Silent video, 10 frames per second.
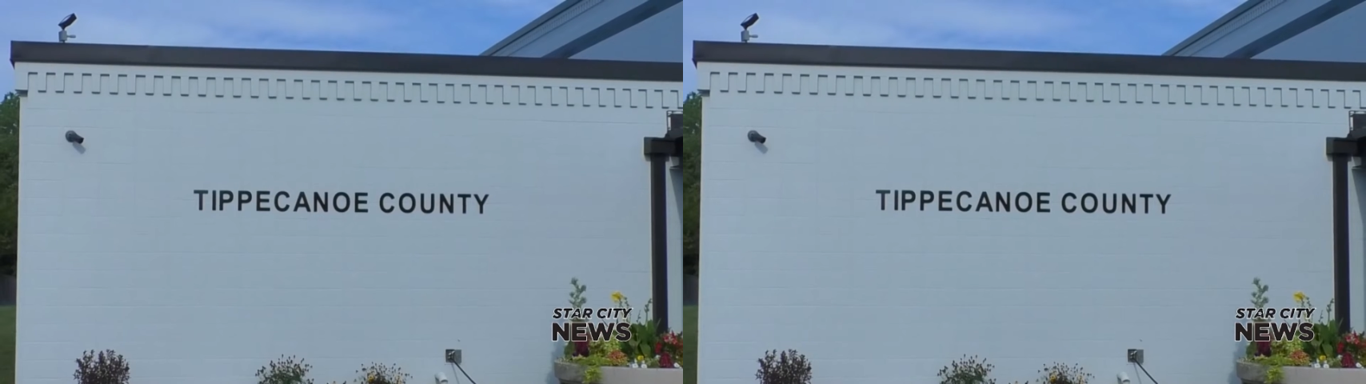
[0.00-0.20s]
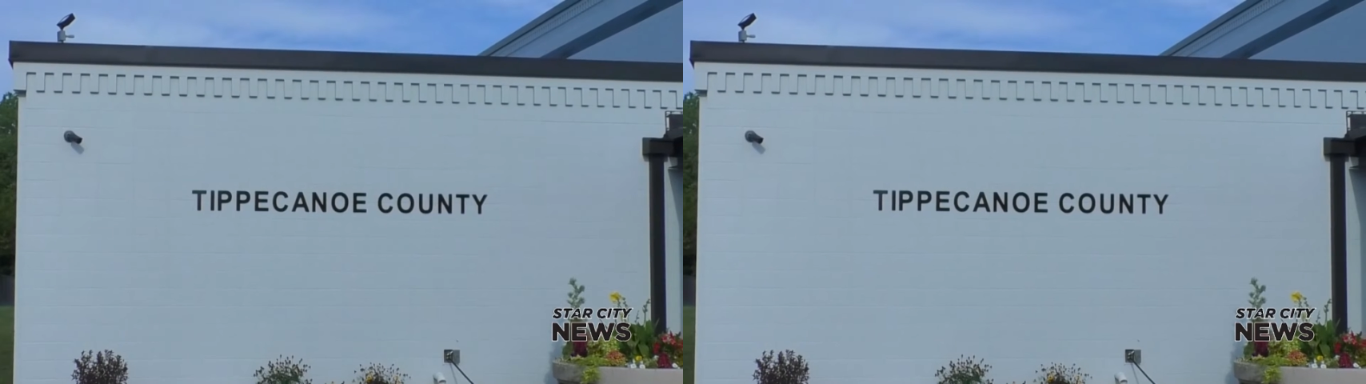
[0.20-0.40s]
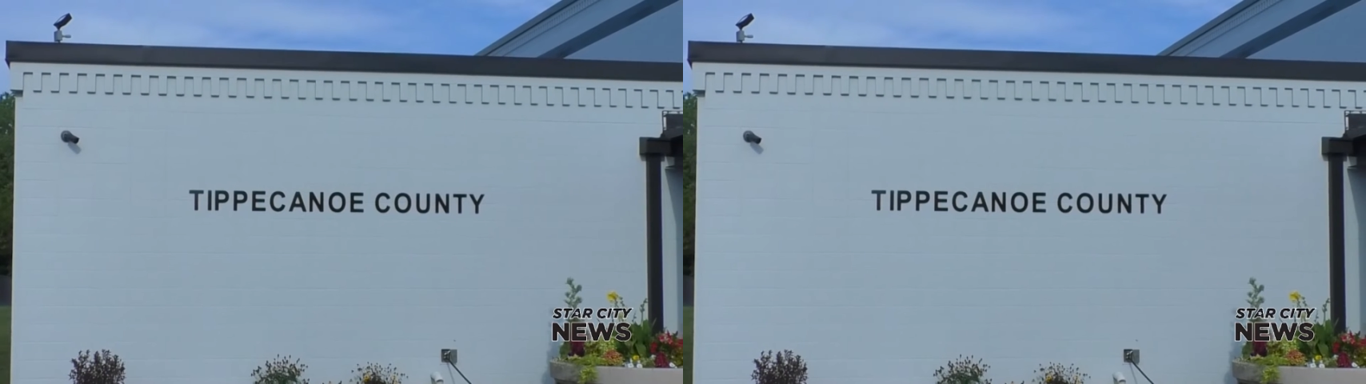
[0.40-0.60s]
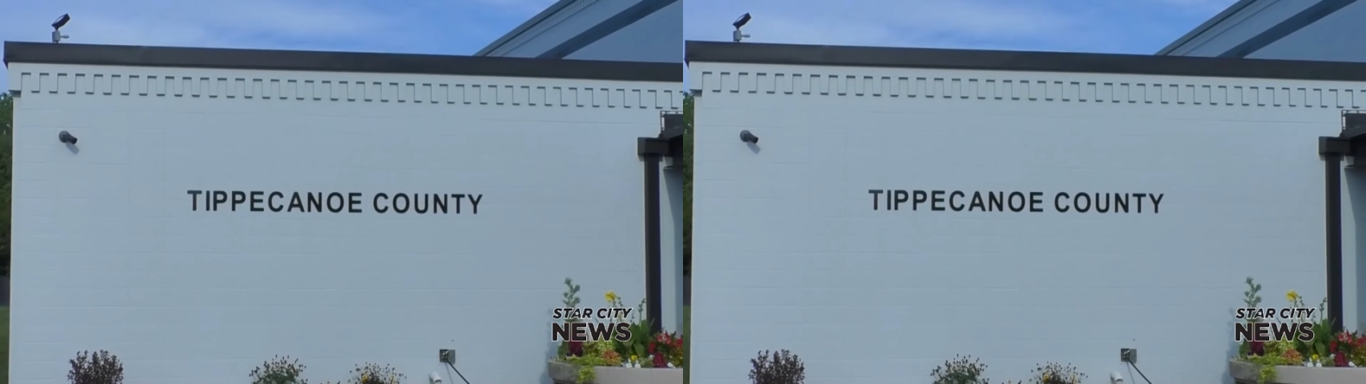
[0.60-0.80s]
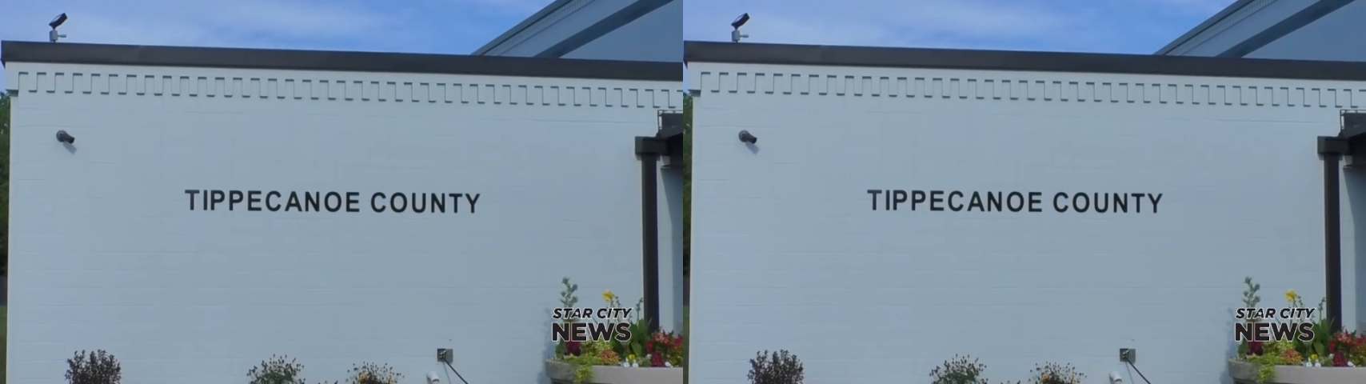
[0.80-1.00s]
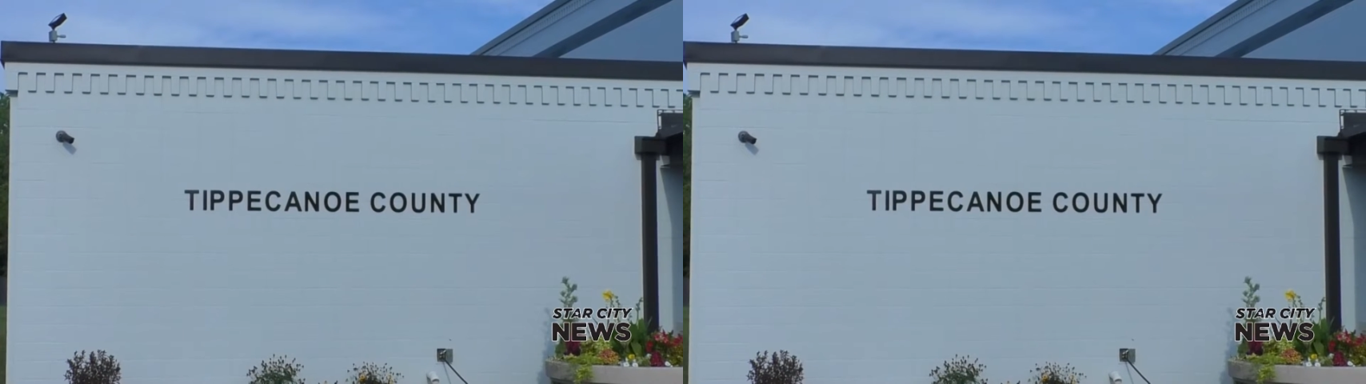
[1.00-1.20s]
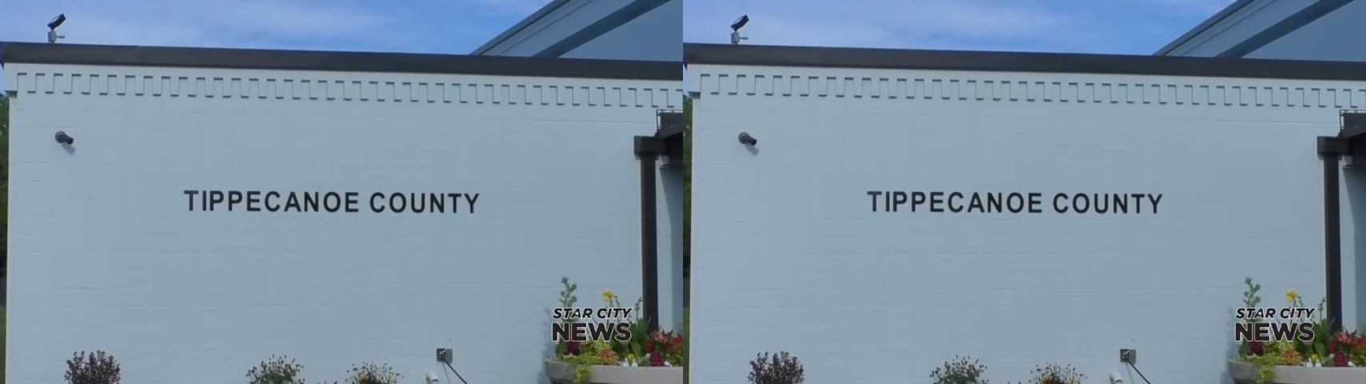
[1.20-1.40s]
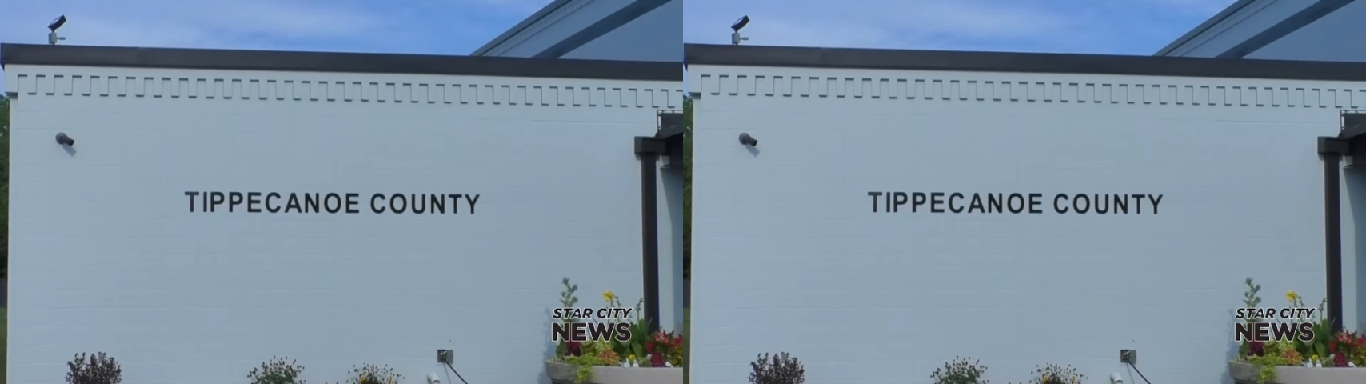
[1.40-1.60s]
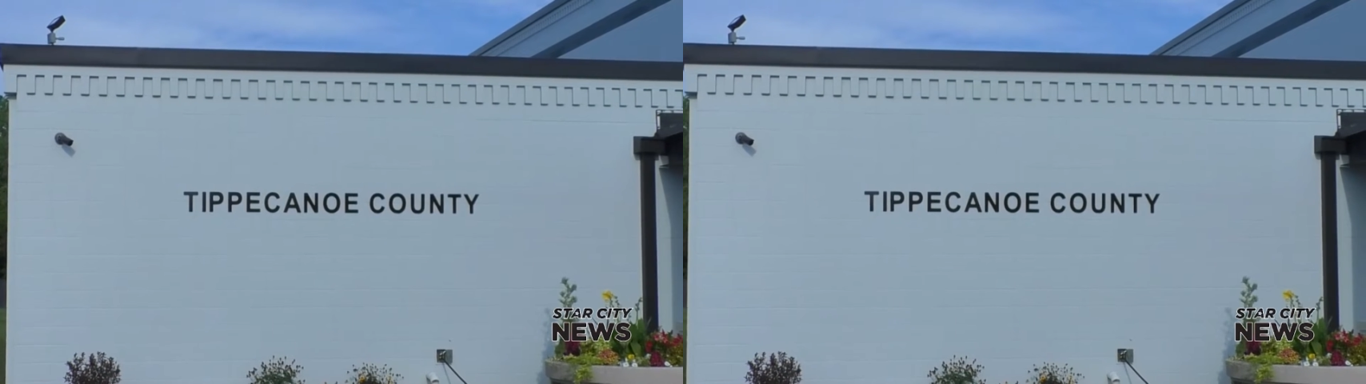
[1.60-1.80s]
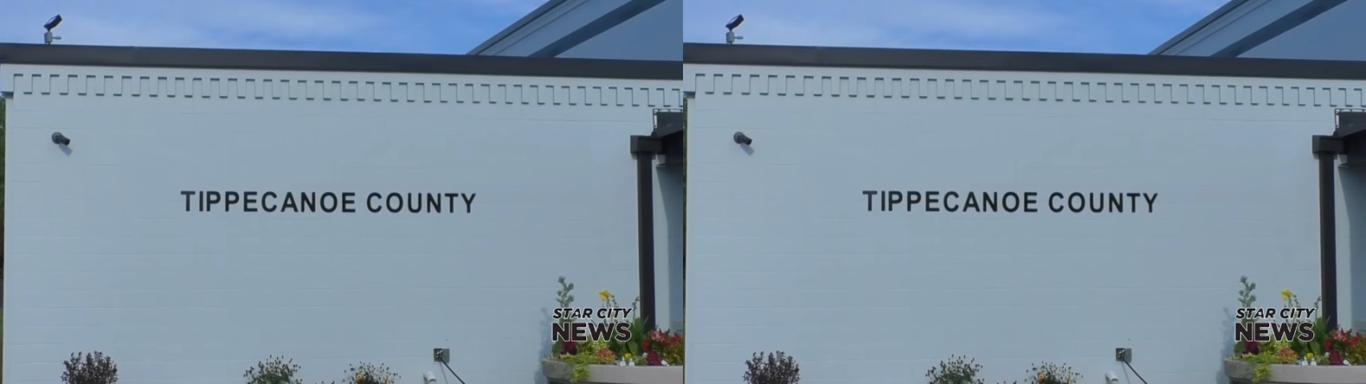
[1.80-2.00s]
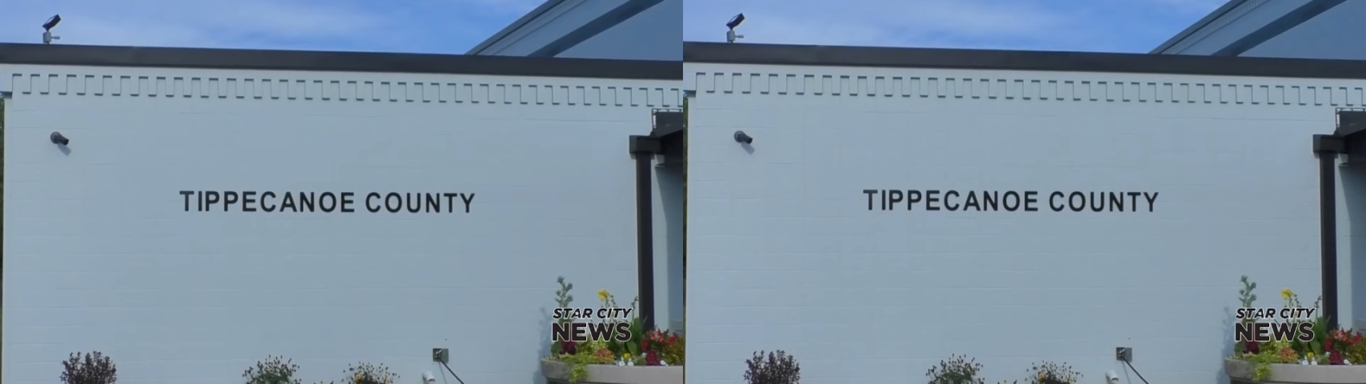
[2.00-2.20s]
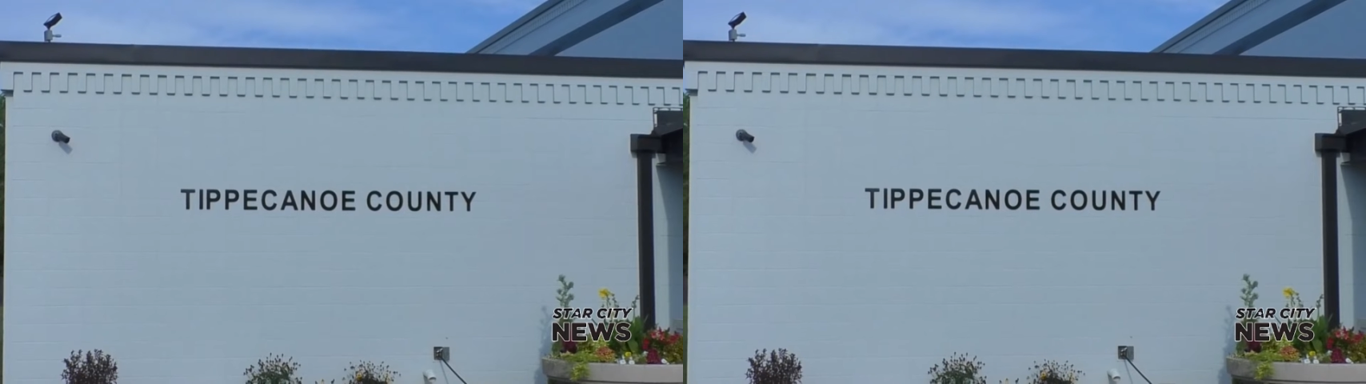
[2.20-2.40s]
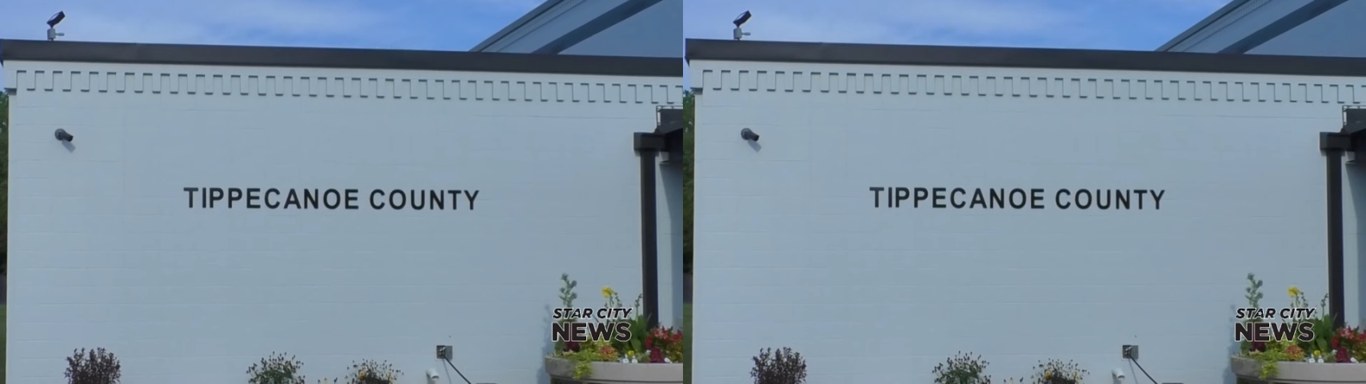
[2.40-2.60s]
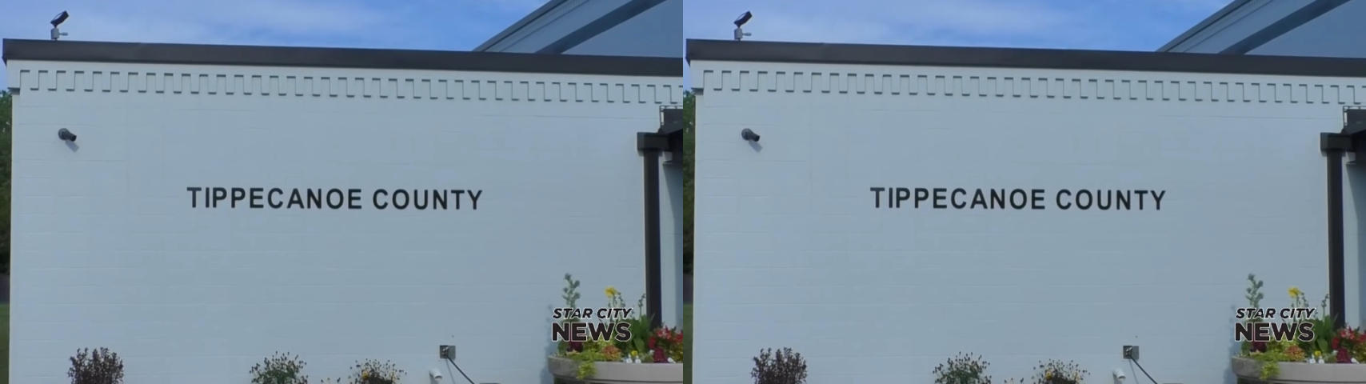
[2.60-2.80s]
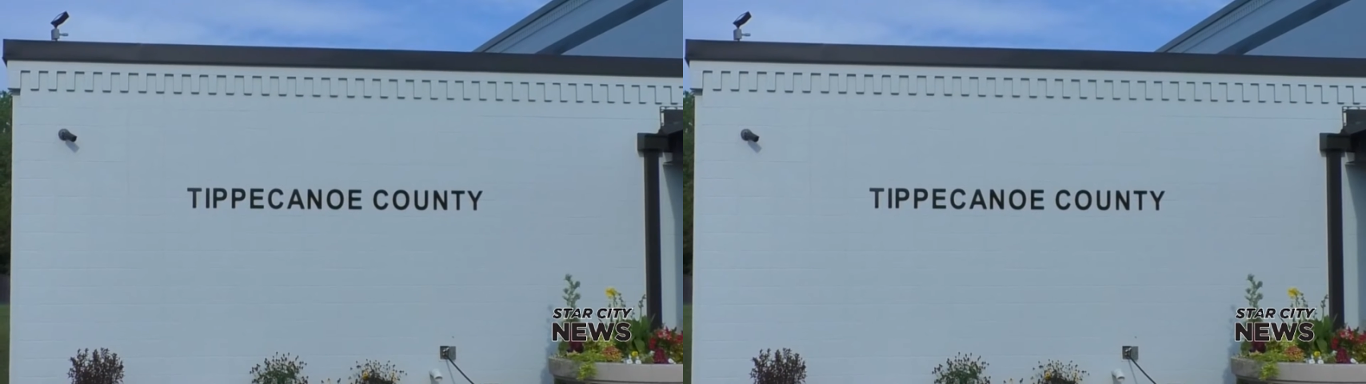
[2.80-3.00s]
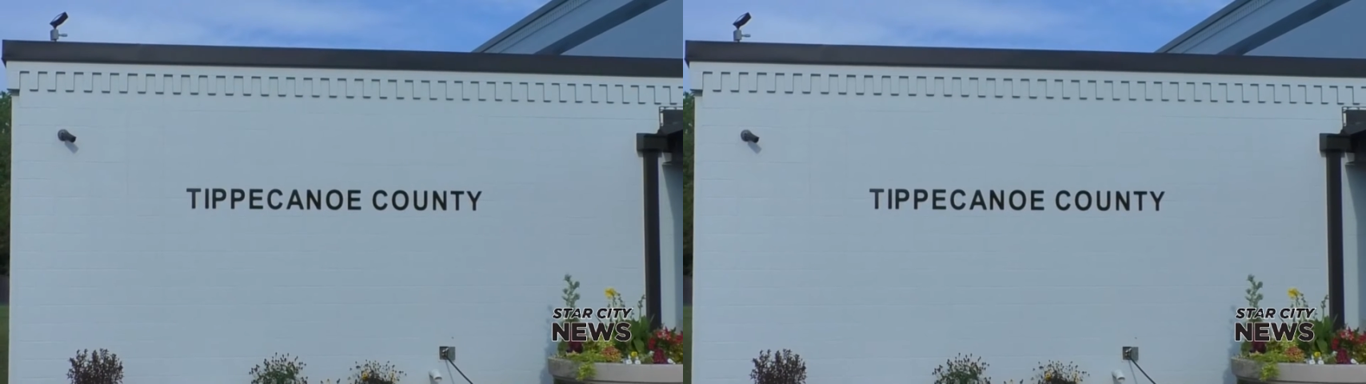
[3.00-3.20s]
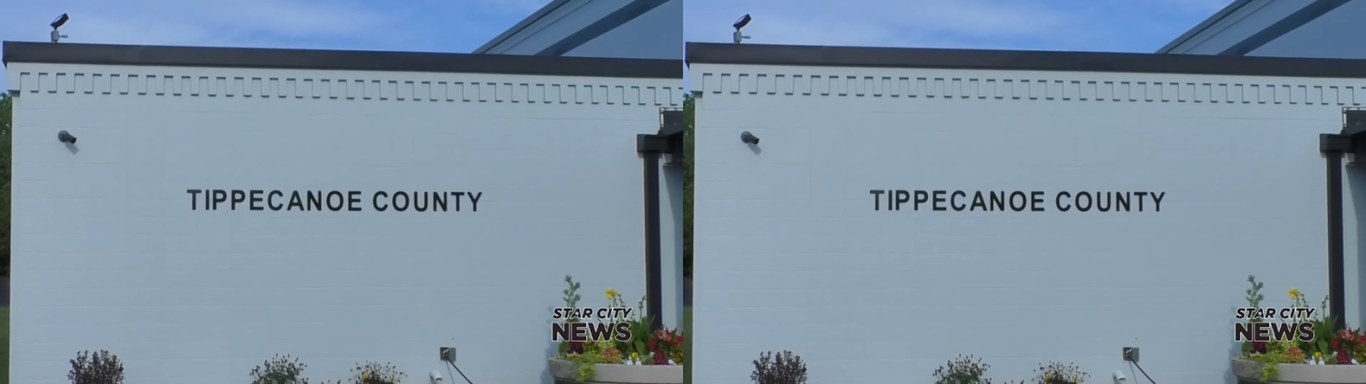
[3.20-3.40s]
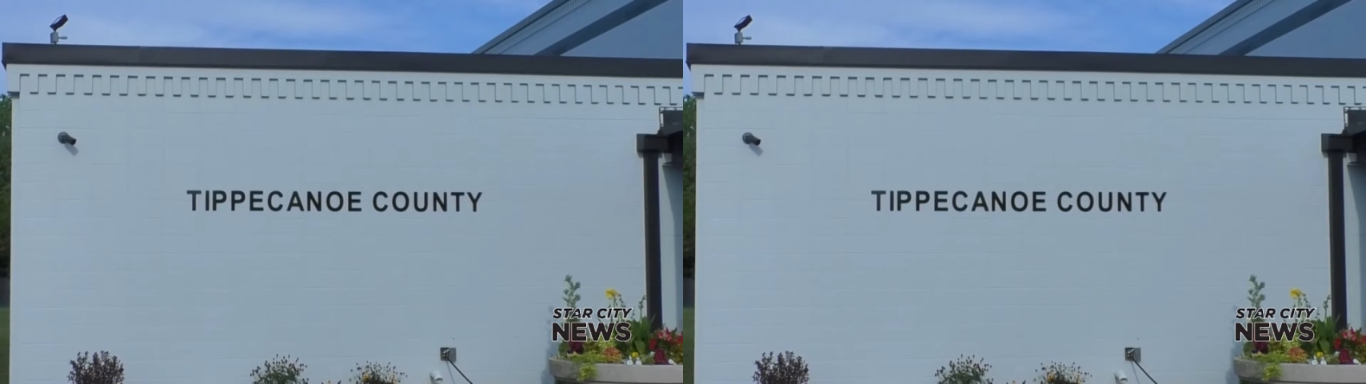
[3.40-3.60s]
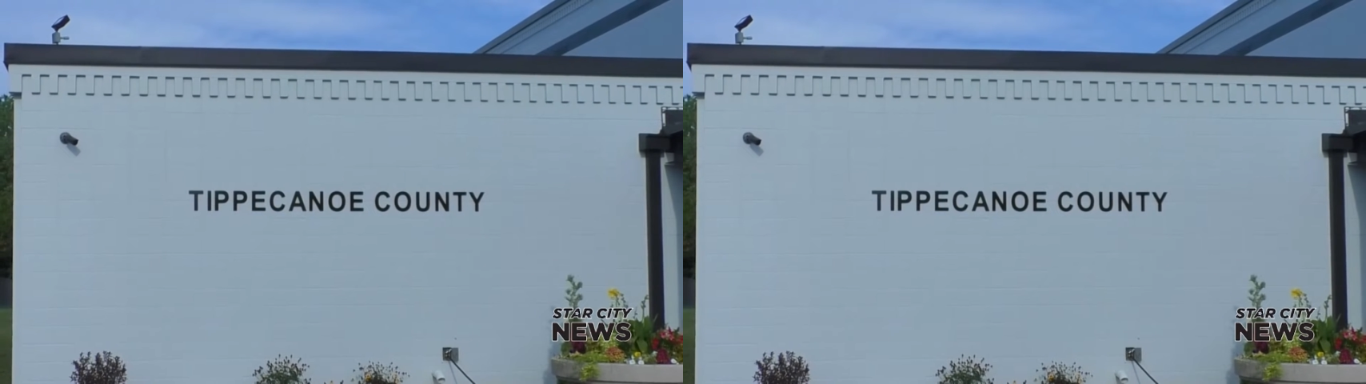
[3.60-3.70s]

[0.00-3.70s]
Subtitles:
No face is visible, so there are no lips to read.